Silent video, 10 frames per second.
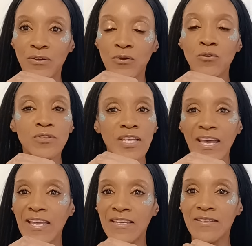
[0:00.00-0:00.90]
who to
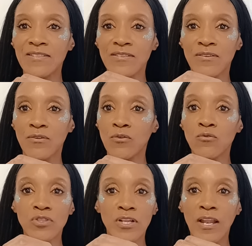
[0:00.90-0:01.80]
hate, who
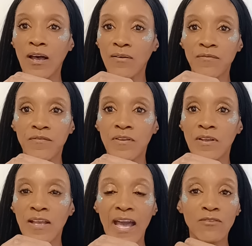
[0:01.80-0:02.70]
to love,
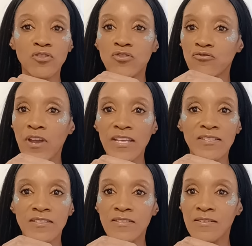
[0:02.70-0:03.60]
how to
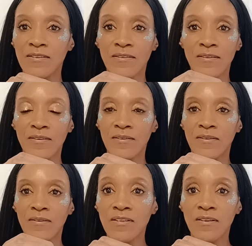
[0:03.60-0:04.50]
dress,
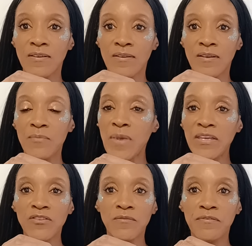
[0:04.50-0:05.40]
and
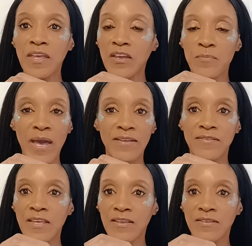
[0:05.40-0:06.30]
making you think bad
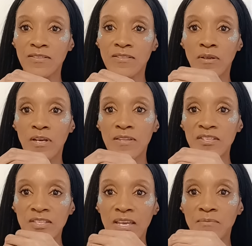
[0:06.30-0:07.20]
things. And they're
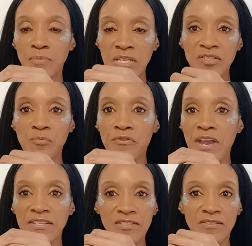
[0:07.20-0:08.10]
saying, be
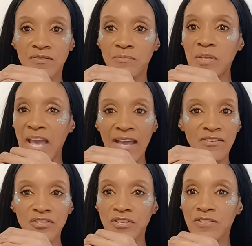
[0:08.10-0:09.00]
depressed, be
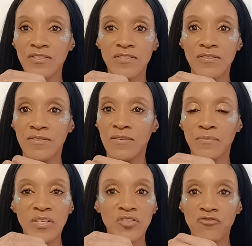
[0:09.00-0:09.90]
anxious,
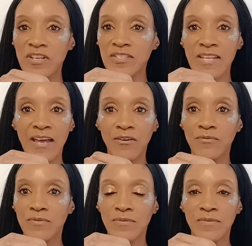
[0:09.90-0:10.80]
be stressed
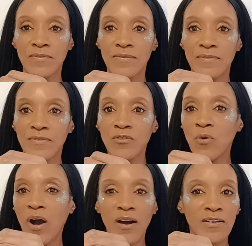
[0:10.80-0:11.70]
out, you
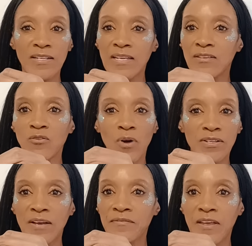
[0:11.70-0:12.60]
are ugly, you are
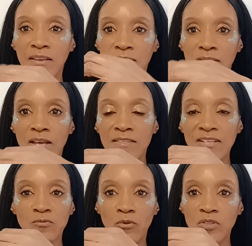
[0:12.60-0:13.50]
nothing. And
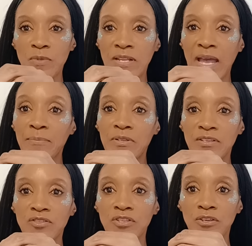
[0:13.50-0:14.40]
that's what's been happening
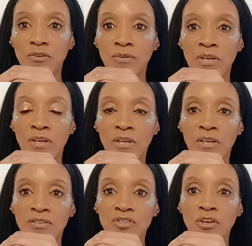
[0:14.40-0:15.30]
to you.
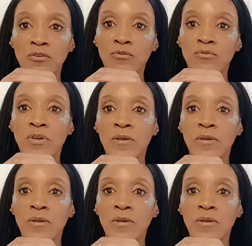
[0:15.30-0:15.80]
So,